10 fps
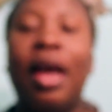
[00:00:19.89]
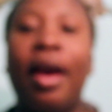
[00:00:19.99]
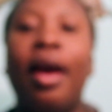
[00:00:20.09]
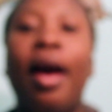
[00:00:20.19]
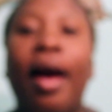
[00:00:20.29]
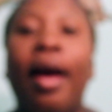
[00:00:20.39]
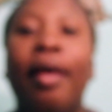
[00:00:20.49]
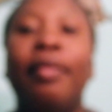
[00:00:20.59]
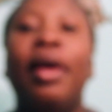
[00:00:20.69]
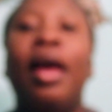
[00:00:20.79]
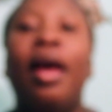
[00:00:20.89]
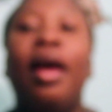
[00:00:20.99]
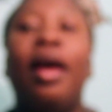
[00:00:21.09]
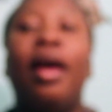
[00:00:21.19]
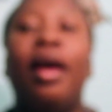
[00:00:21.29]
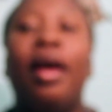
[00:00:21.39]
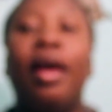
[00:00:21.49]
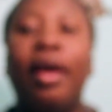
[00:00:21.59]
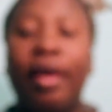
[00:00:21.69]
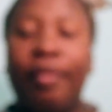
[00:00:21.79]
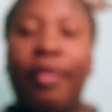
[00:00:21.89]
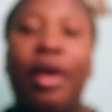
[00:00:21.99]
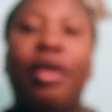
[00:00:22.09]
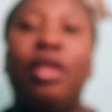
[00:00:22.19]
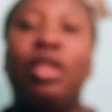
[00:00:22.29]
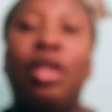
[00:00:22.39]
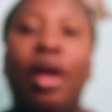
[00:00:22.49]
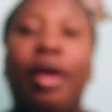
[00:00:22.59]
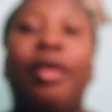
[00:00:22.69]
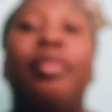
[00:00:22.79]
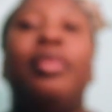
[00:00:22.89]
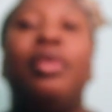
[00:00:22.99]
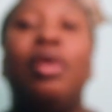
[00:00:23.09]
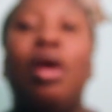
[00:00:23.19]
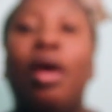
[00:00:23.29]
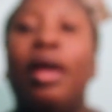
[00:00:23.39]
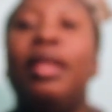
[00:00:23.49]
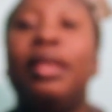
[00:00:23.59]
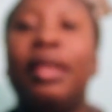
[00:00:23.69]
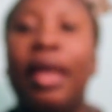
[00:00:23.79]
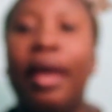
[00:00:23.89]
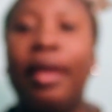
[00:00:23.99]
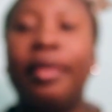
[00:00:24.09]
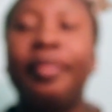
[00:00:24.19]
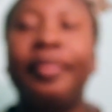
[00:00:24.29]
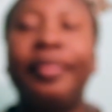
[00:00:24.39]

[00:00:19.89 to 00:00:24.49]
I have a very terrible oily skin